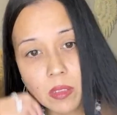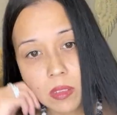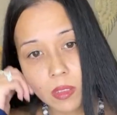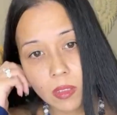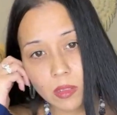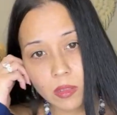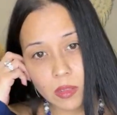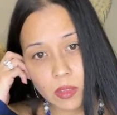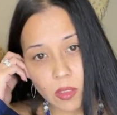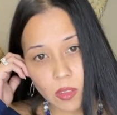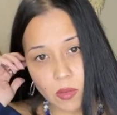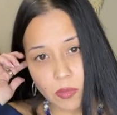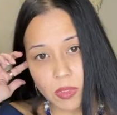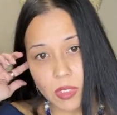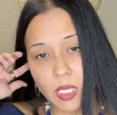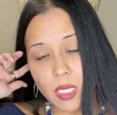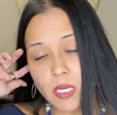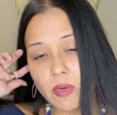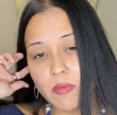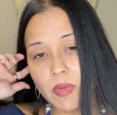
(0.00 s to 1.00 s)
So
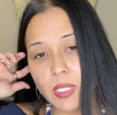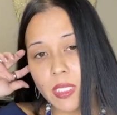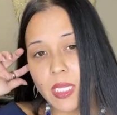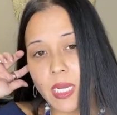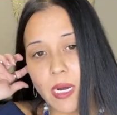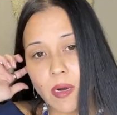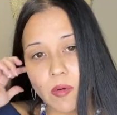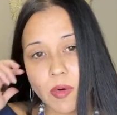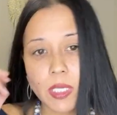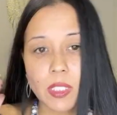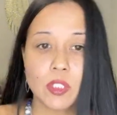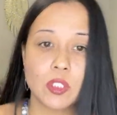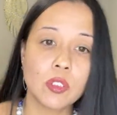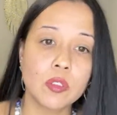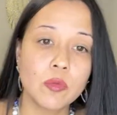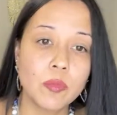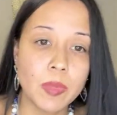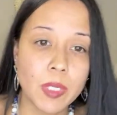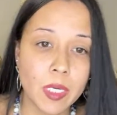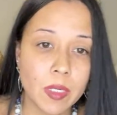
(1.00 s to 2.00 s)
think of it that way too,
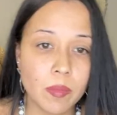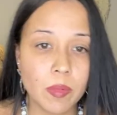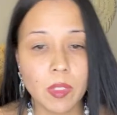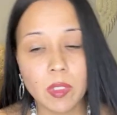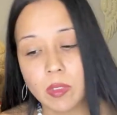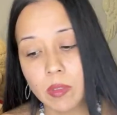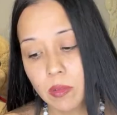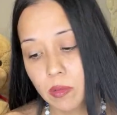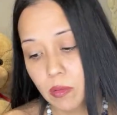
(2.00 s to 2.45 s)
baby.